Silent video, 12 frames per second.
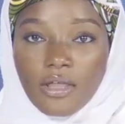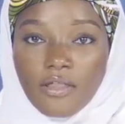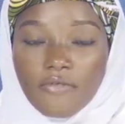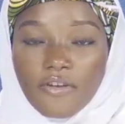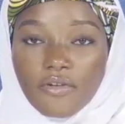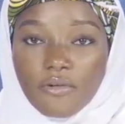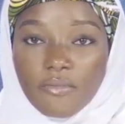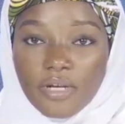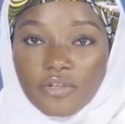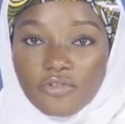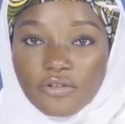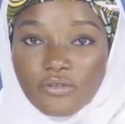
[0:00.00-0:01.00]
The Federal
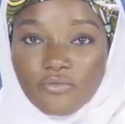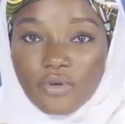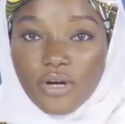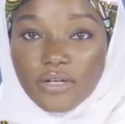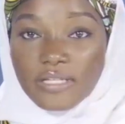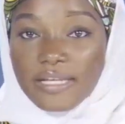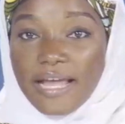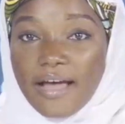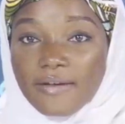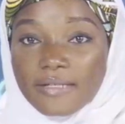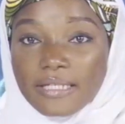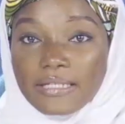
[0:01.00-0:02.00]
Minister of Works and
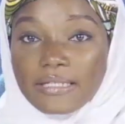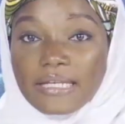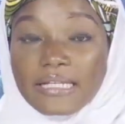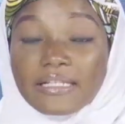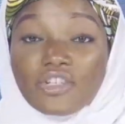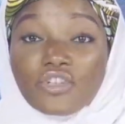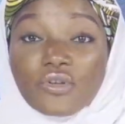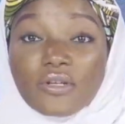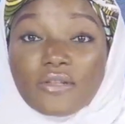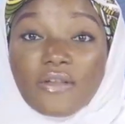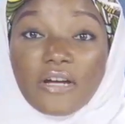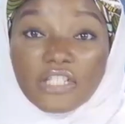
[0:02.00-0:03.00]
Housing has assured
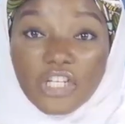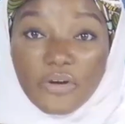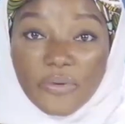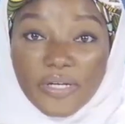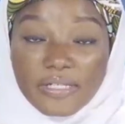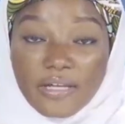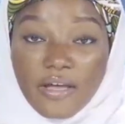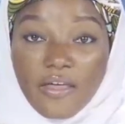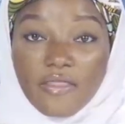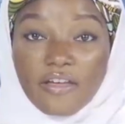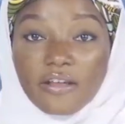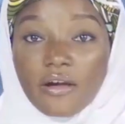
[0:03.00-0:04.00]
Nigerians
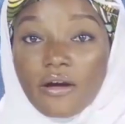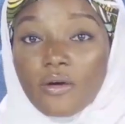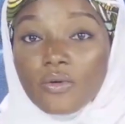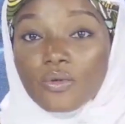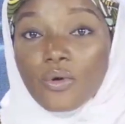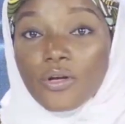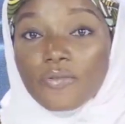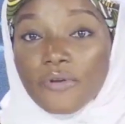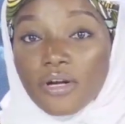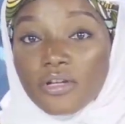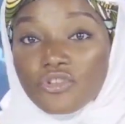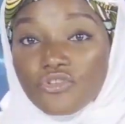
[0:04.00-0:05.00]
that the ongoing
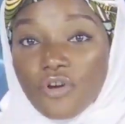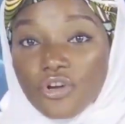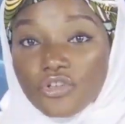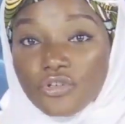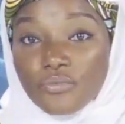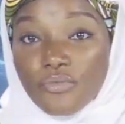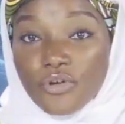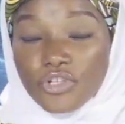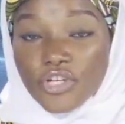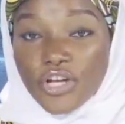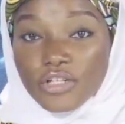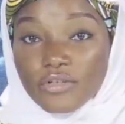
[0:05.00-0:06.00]
reconstruction
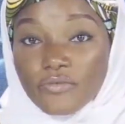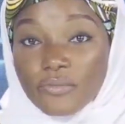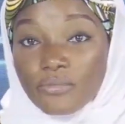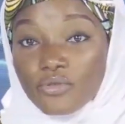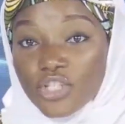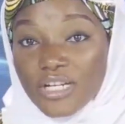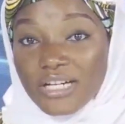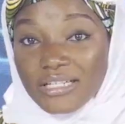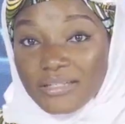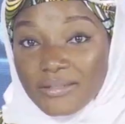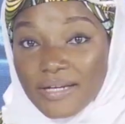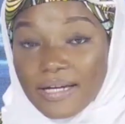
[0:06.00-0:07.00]
project of
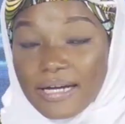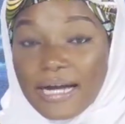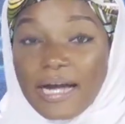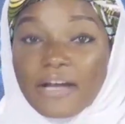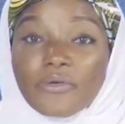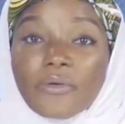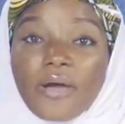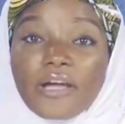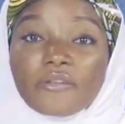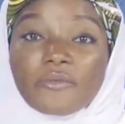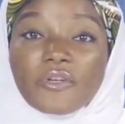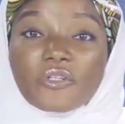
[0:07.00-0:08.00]
Abuja-Kaduna-Kano
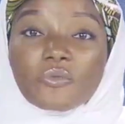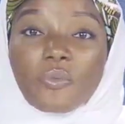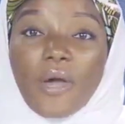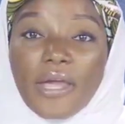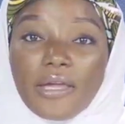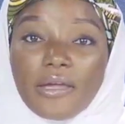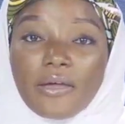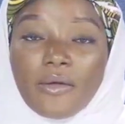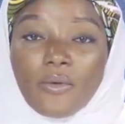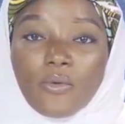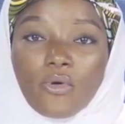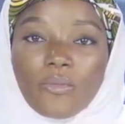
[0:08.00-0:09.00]
Expressway
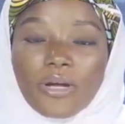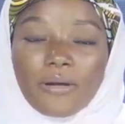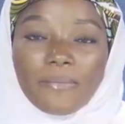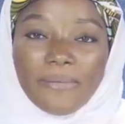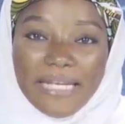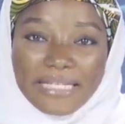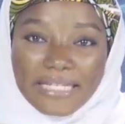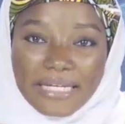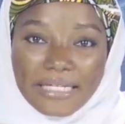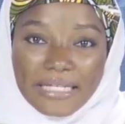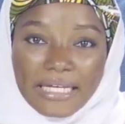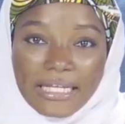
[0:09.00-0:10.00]
will be
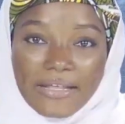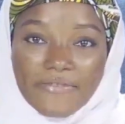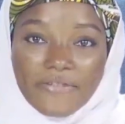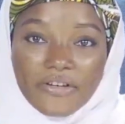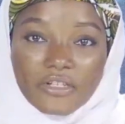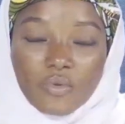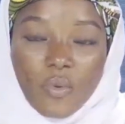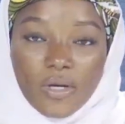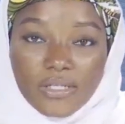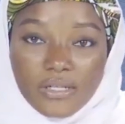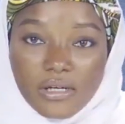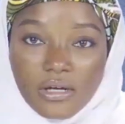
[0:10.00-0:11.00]
completed in the first
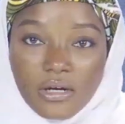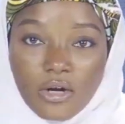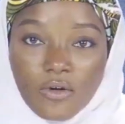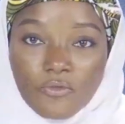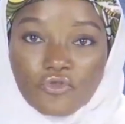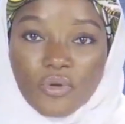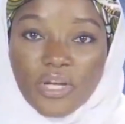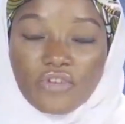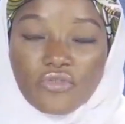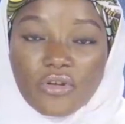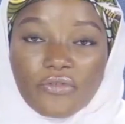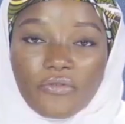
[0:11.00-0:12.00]
quarter of
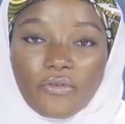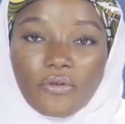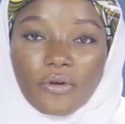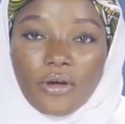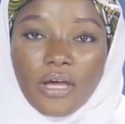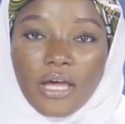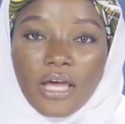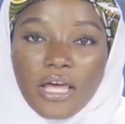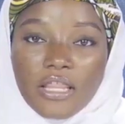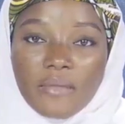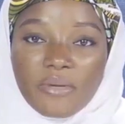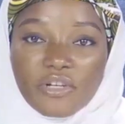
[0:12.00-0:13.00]
2024.
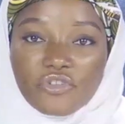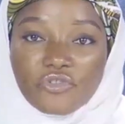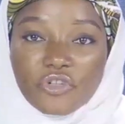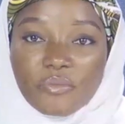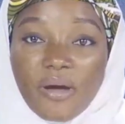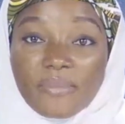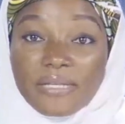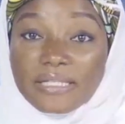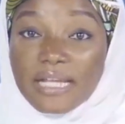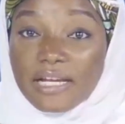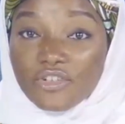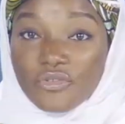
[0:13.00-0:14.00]
The Ministry's Permanent
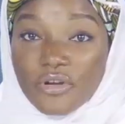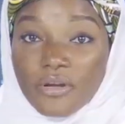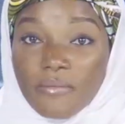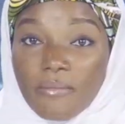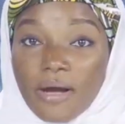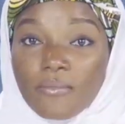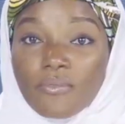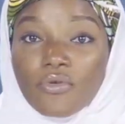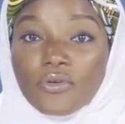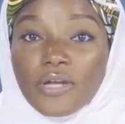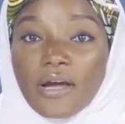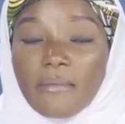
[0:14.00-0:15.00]
Secretary,
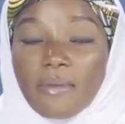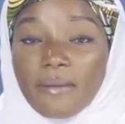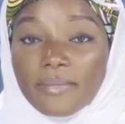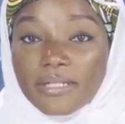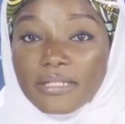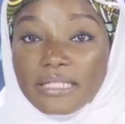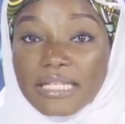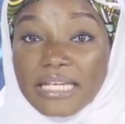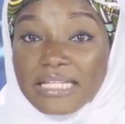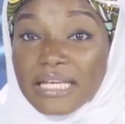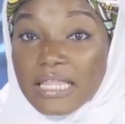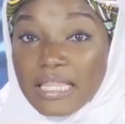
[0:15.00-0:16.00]
Mahmouda Maman,
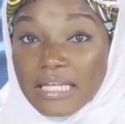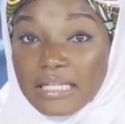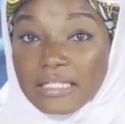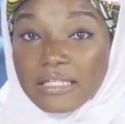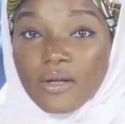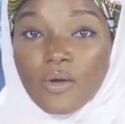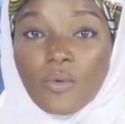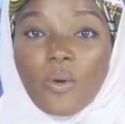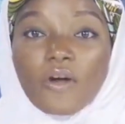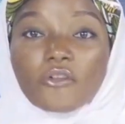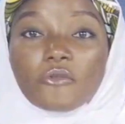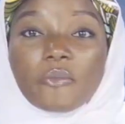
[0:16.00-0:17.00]
stated this
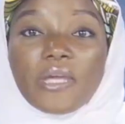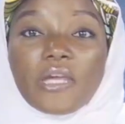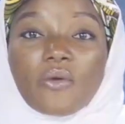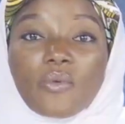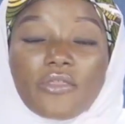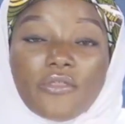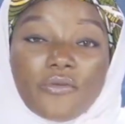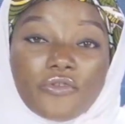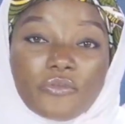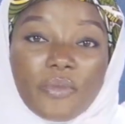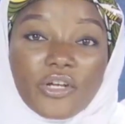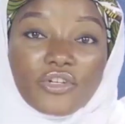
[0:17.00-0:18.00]
while speaking with
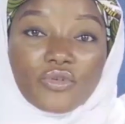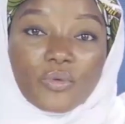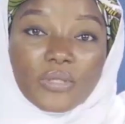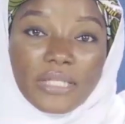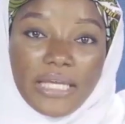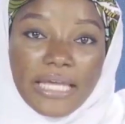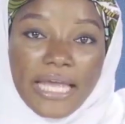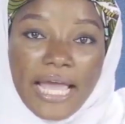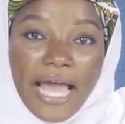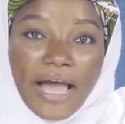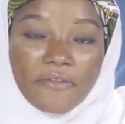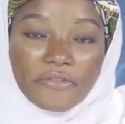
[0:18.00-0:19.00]
newsmen shortly
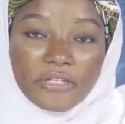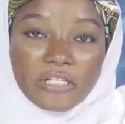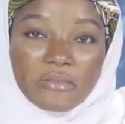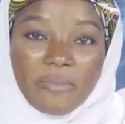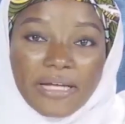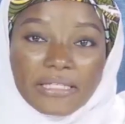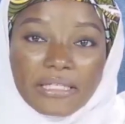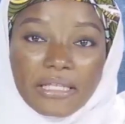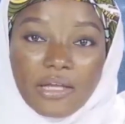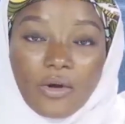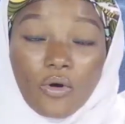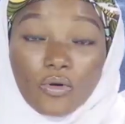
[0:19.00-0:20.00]
after inspecting
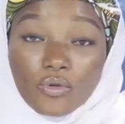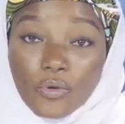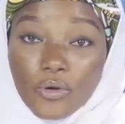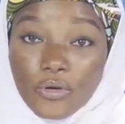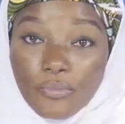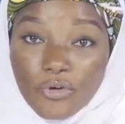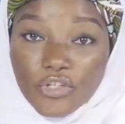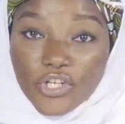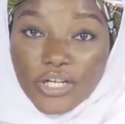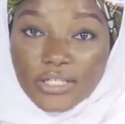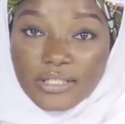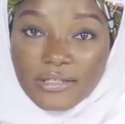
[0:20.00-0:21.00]
the ongoing
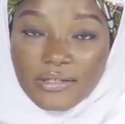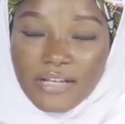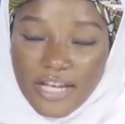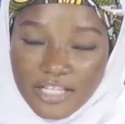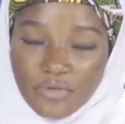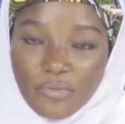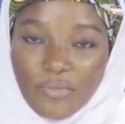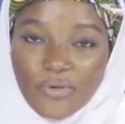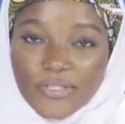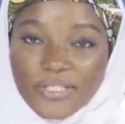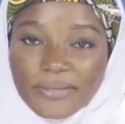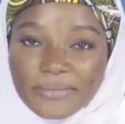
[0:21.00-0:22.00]
project. Here's the report.